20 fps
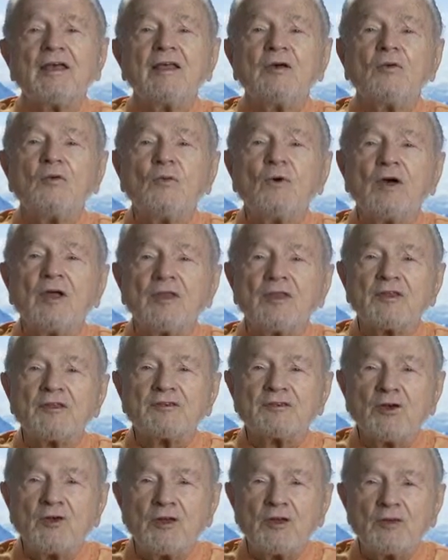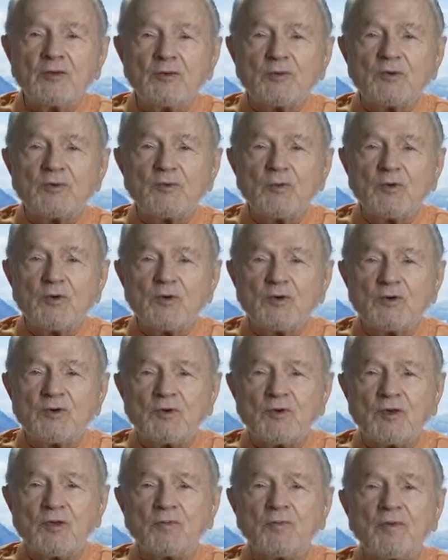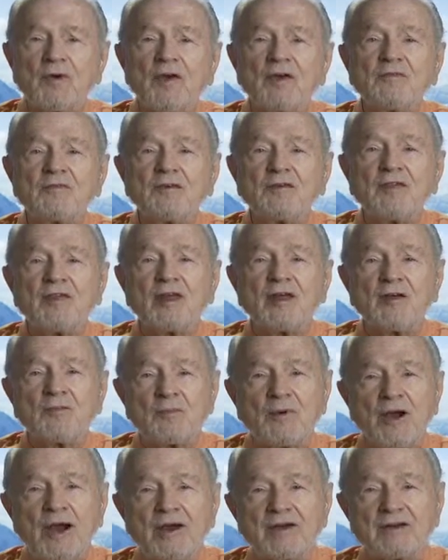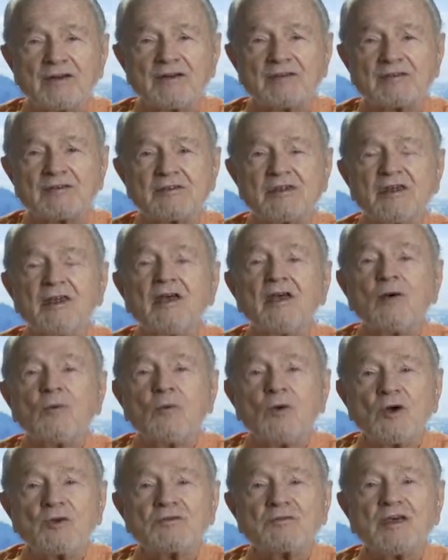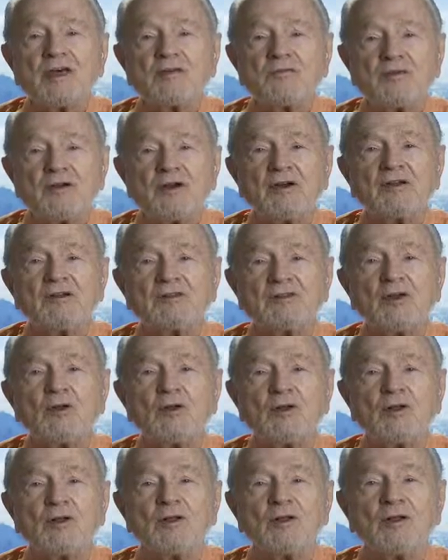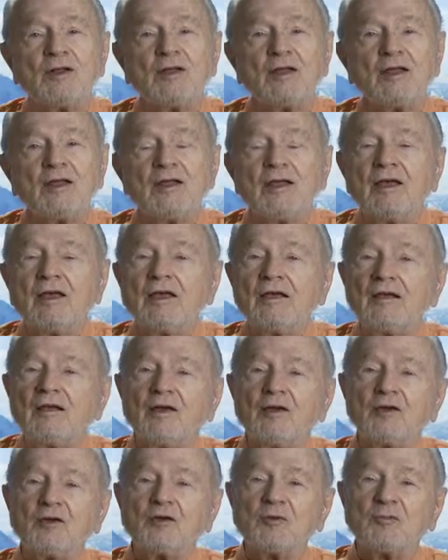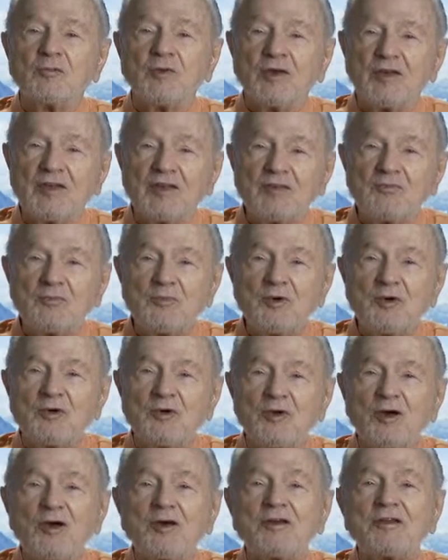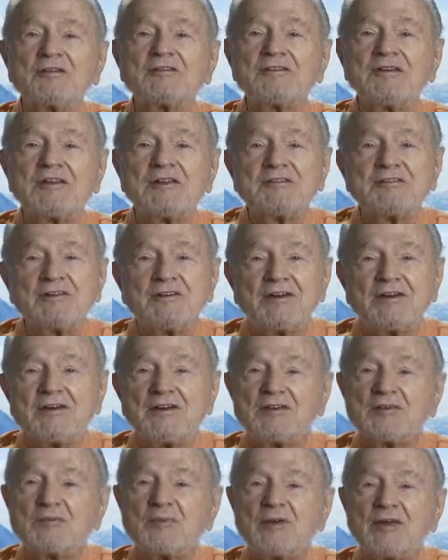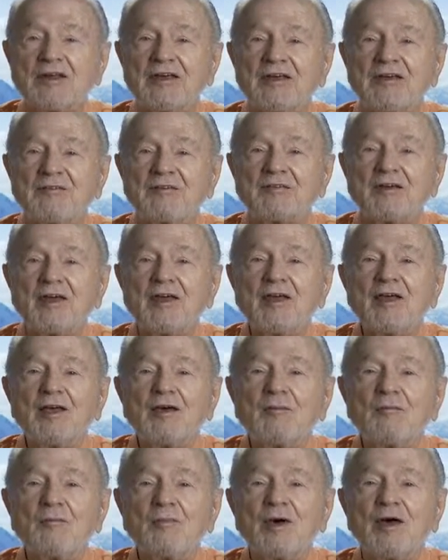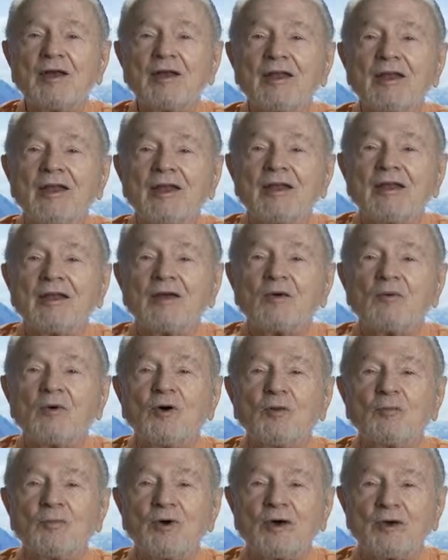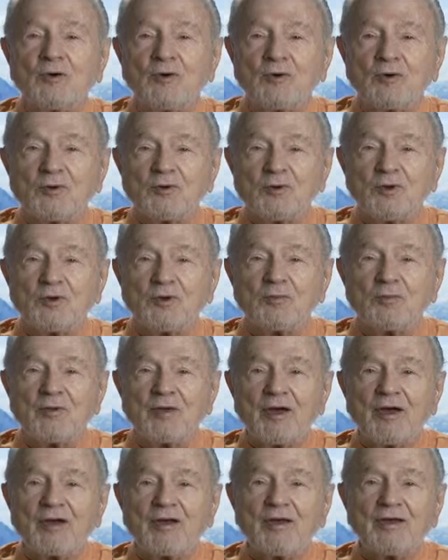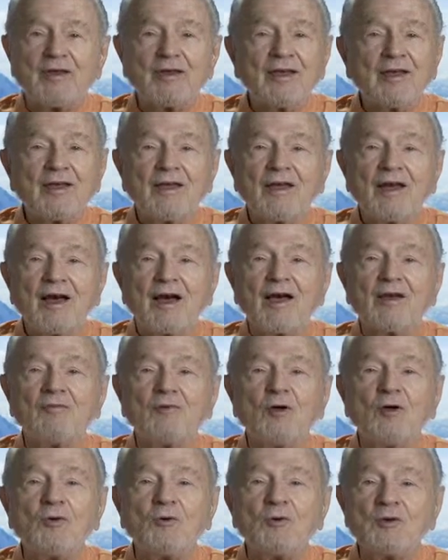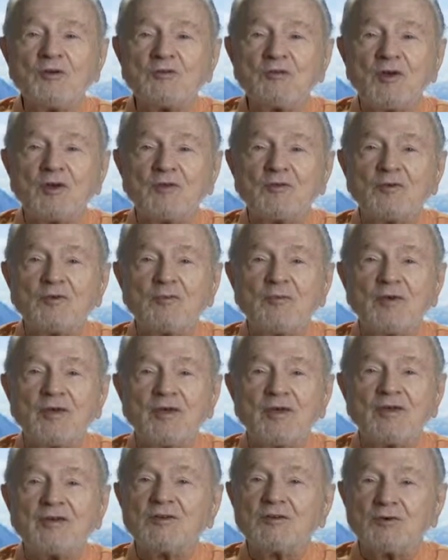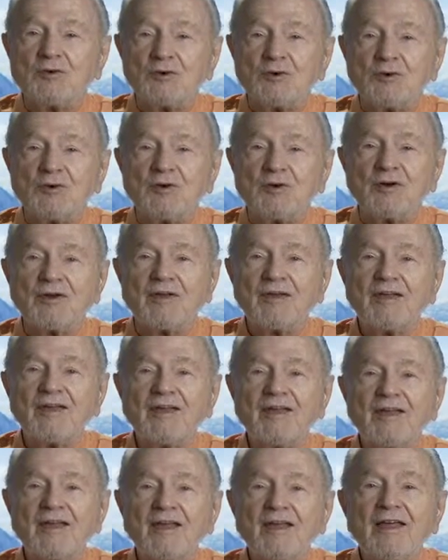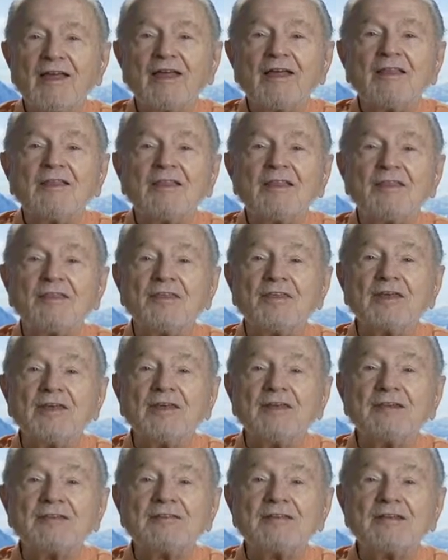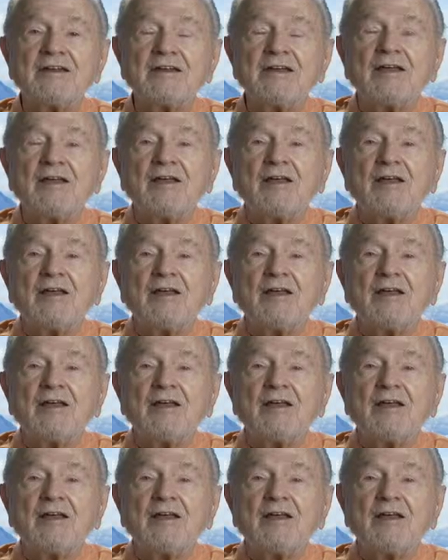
what the soul that was born to them after that practice was that very soul. Now you can believe me or not, it's easy to disbelieve, but what my guru told me I have always found to be true. The thing is that